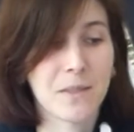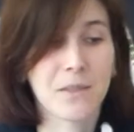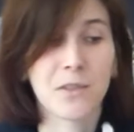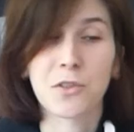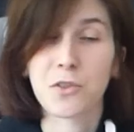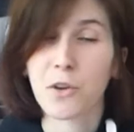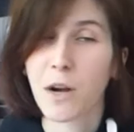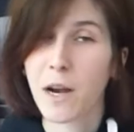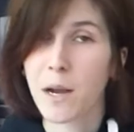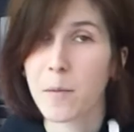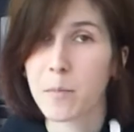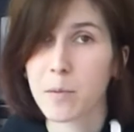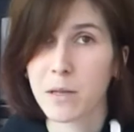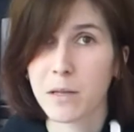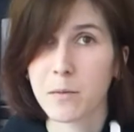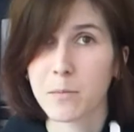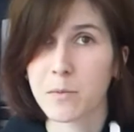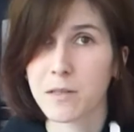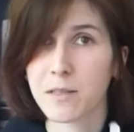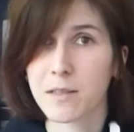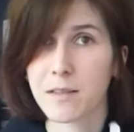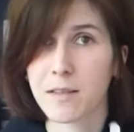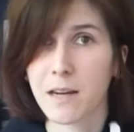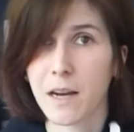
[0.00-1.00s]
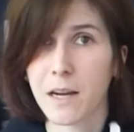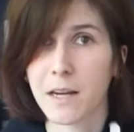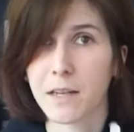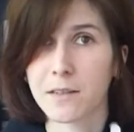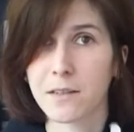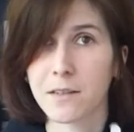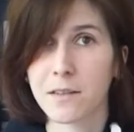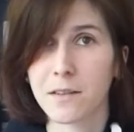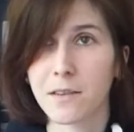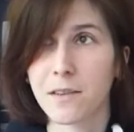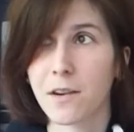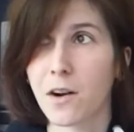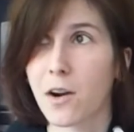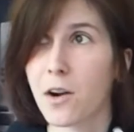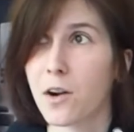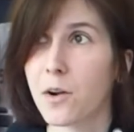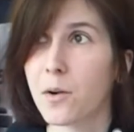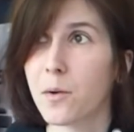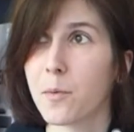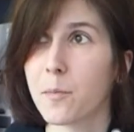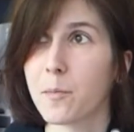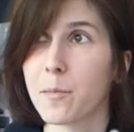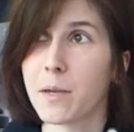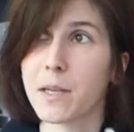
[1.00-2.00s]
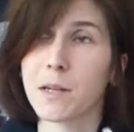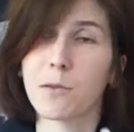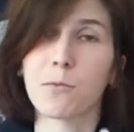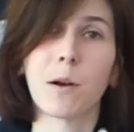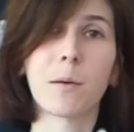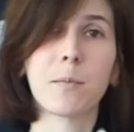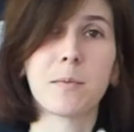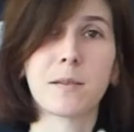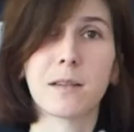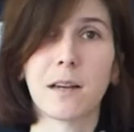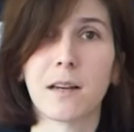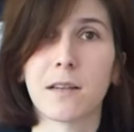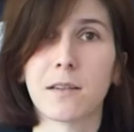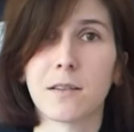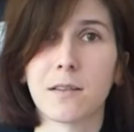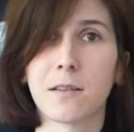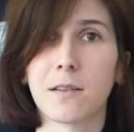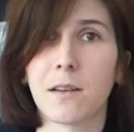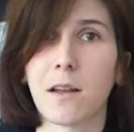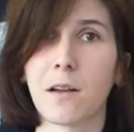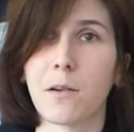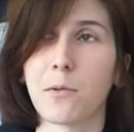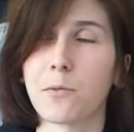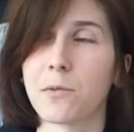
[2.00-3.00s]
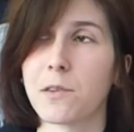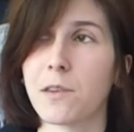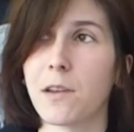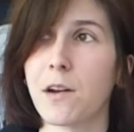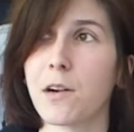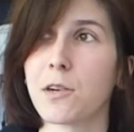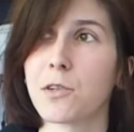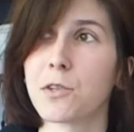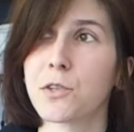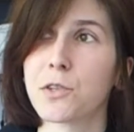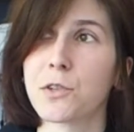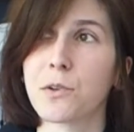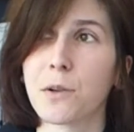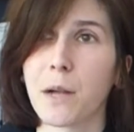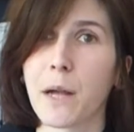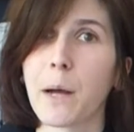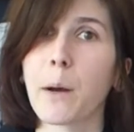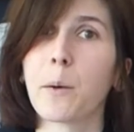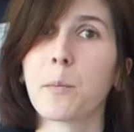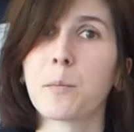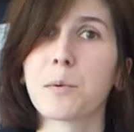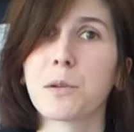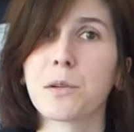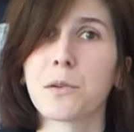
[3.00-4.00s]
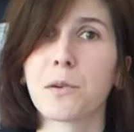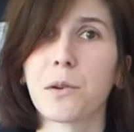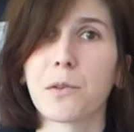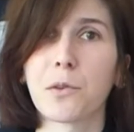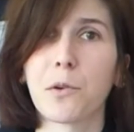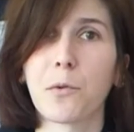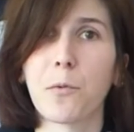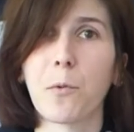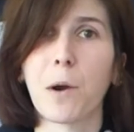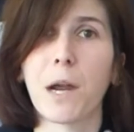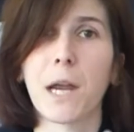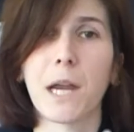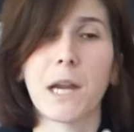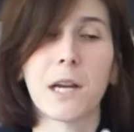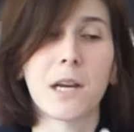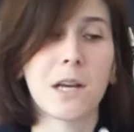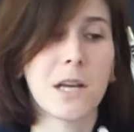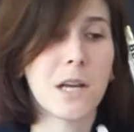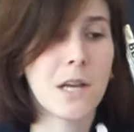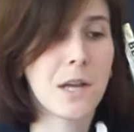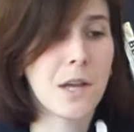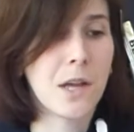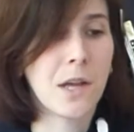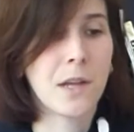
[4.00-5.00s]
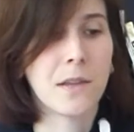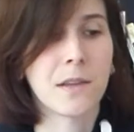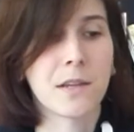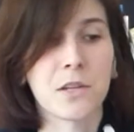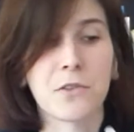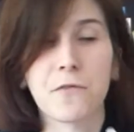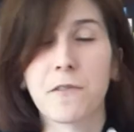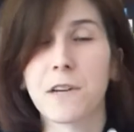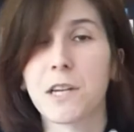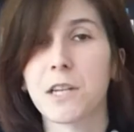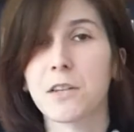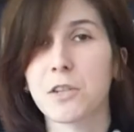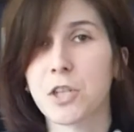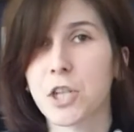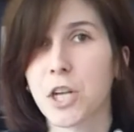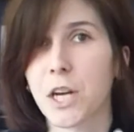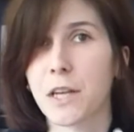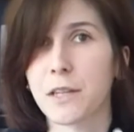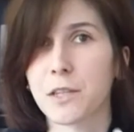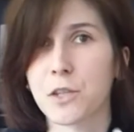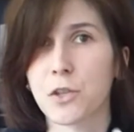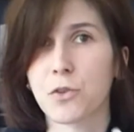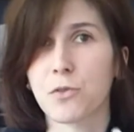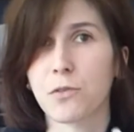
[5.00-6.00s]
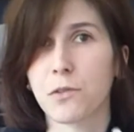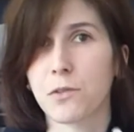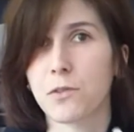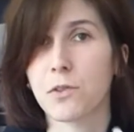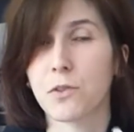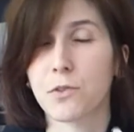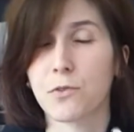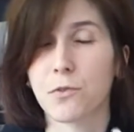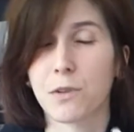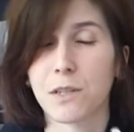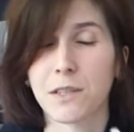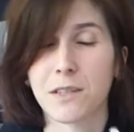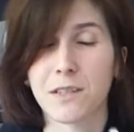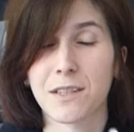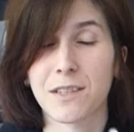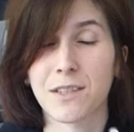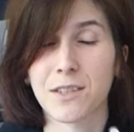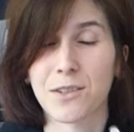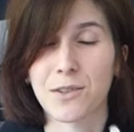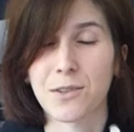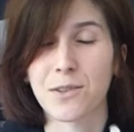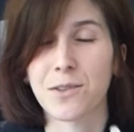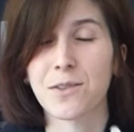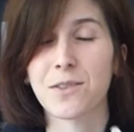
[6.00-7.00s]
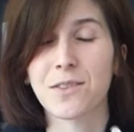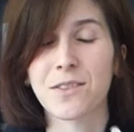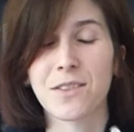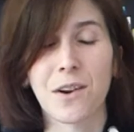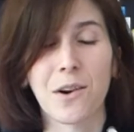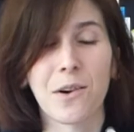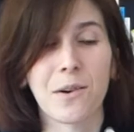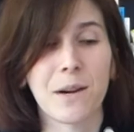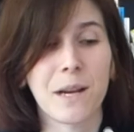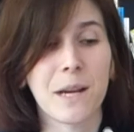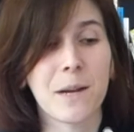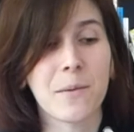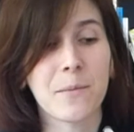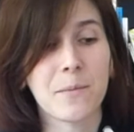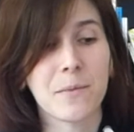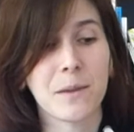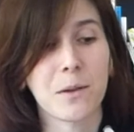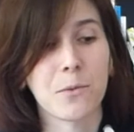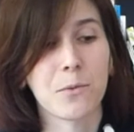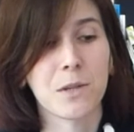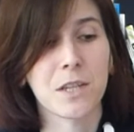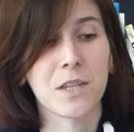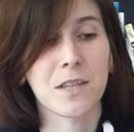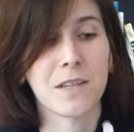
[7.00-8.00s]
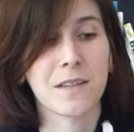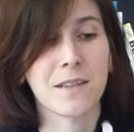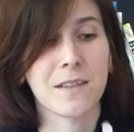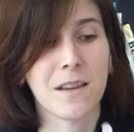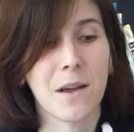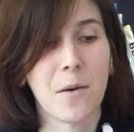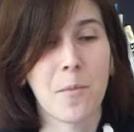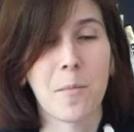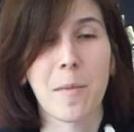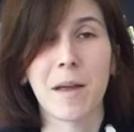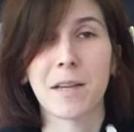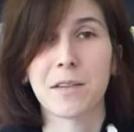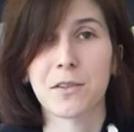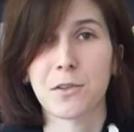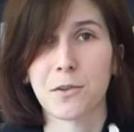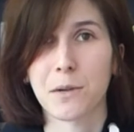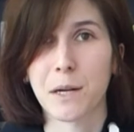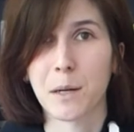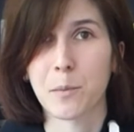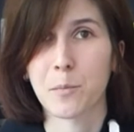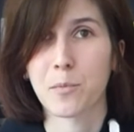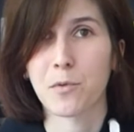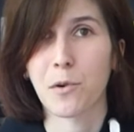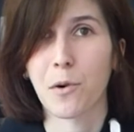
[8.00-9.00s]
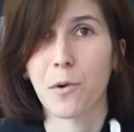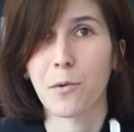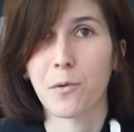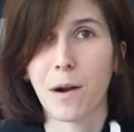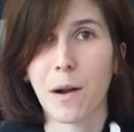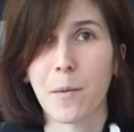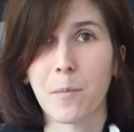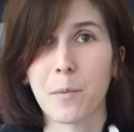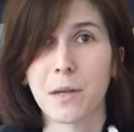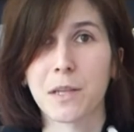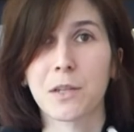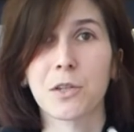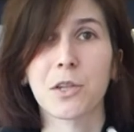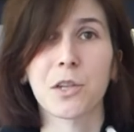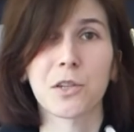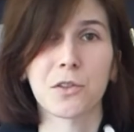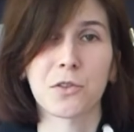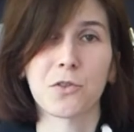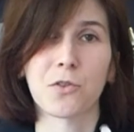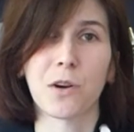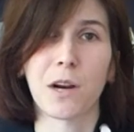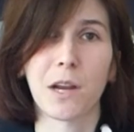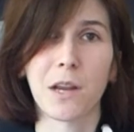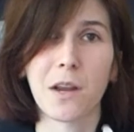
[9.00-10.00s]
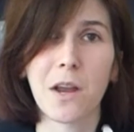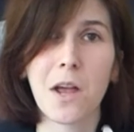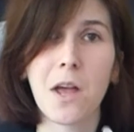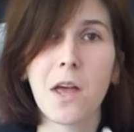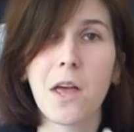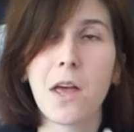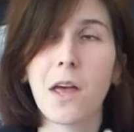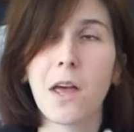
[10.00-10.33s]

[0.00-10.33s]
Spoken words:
So try a plant-based diet. There are many websites out there to help you on the way. There's Vegan Challenge 22, which is a mentoring program, and you can try